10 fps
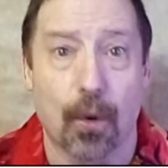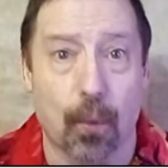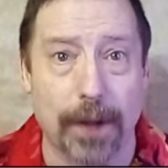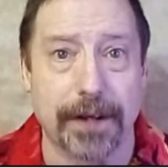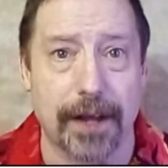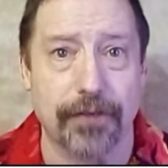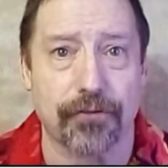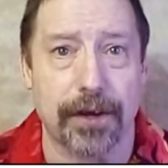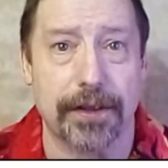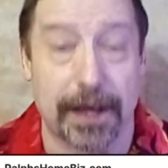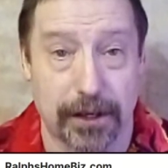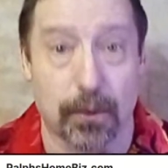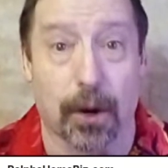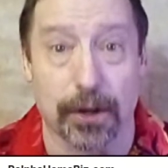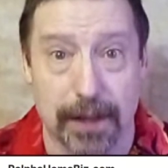what country that
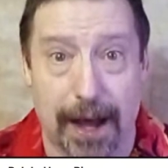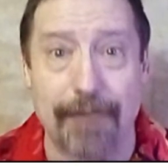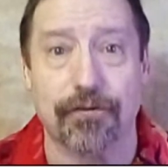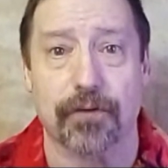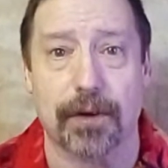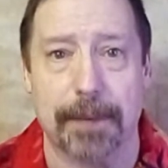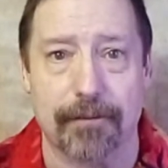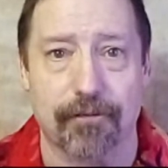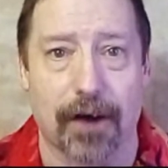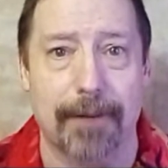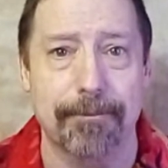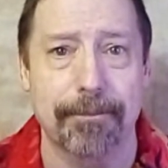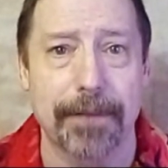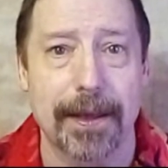you are live streaming from.